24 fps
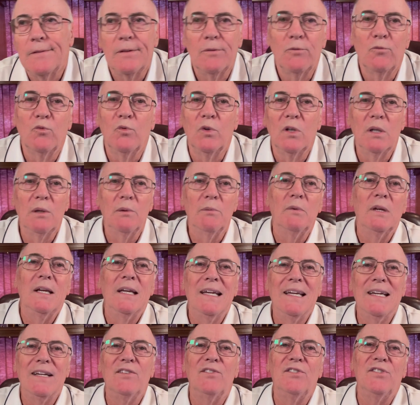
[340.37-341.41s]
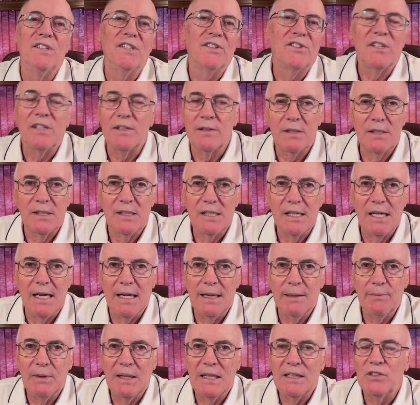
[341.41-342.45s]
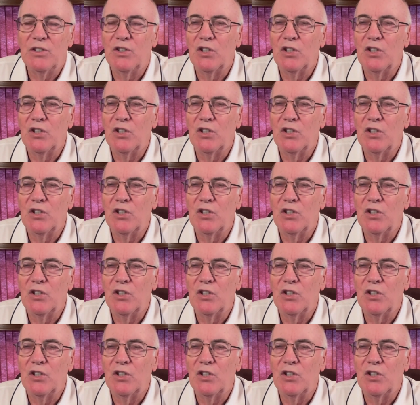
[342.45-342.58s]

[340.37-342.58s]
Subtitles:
would have existed at the time that